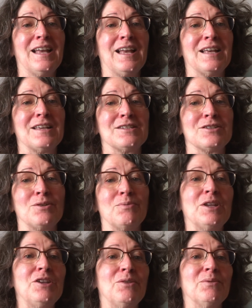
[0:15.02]
So
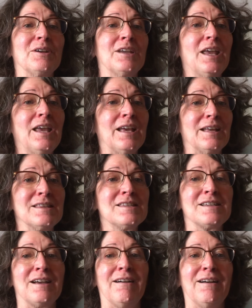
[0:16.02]
when you were
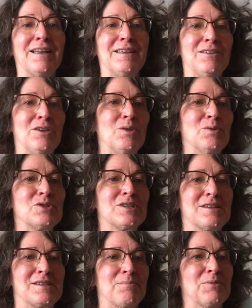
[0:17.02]
kids, I
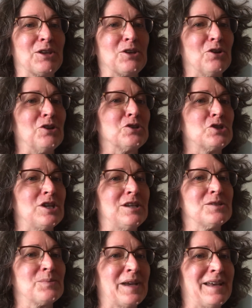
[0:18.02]
used something called
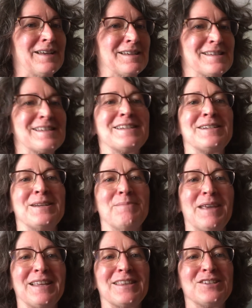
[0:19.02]
Cheese Whiz to
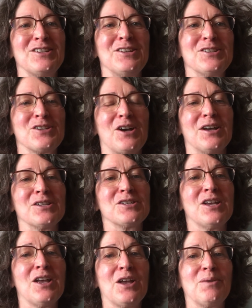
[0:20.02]
make the cheese sauce,
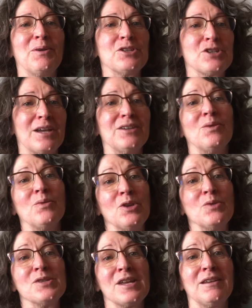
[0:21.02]
which I don't
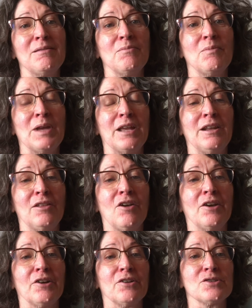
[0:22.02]
use any
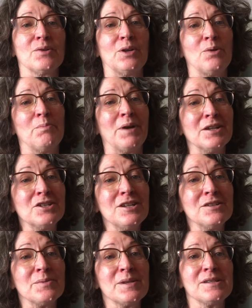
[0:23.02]
longer. So I don't buy
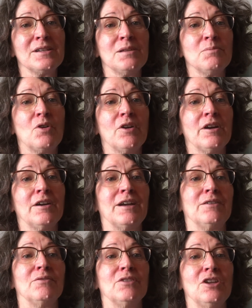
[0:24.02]
Cheese Whiz anymore. I
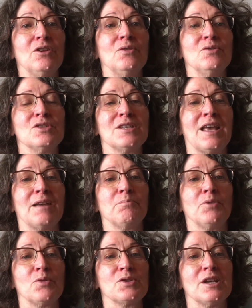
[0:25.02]
don't use that
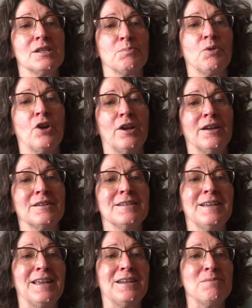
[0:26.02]
processed product
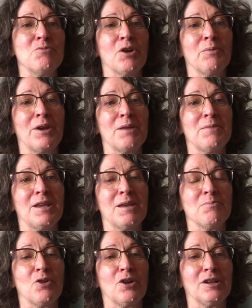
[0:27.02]
anymore when I'm making
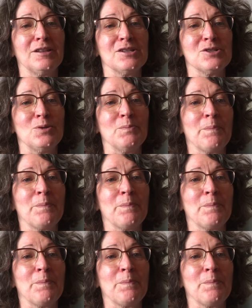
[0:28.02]
broccoli soup.